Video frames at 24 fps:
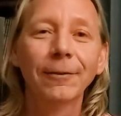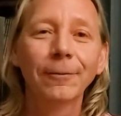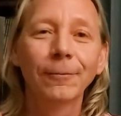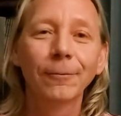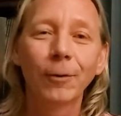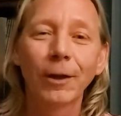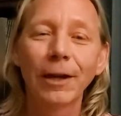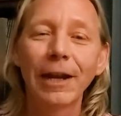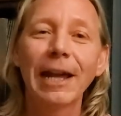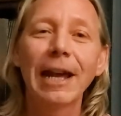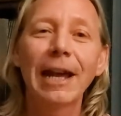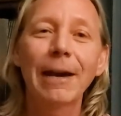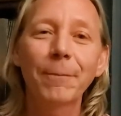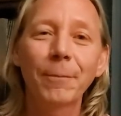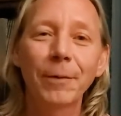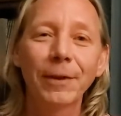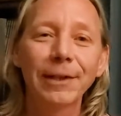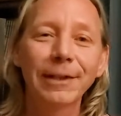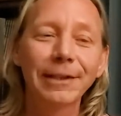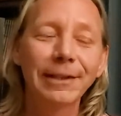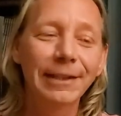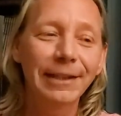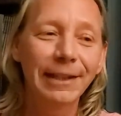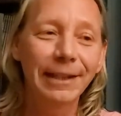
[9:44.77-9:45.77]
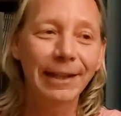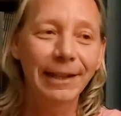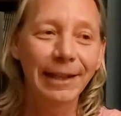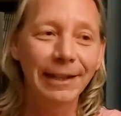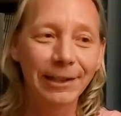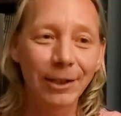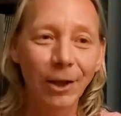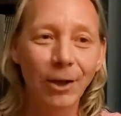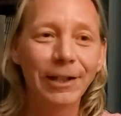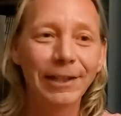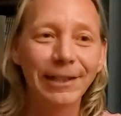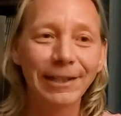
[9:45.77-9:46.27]
what happens as
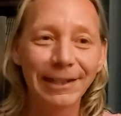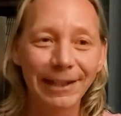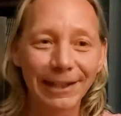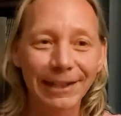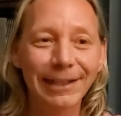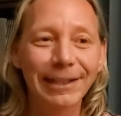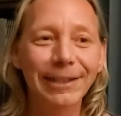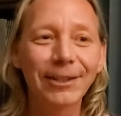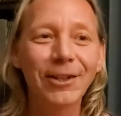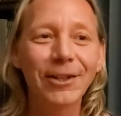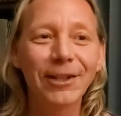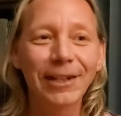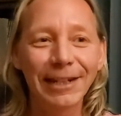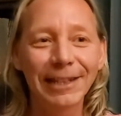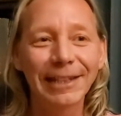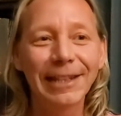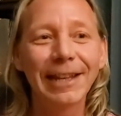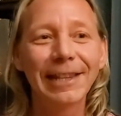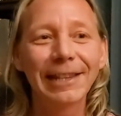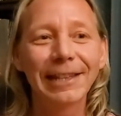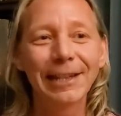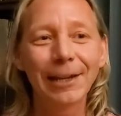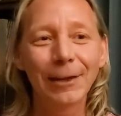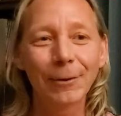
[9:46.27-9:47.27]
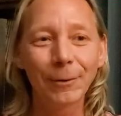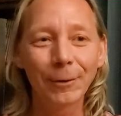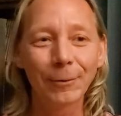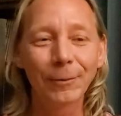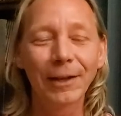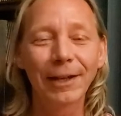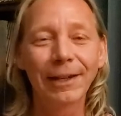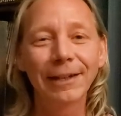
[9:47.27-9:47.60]
long as this song is on the album.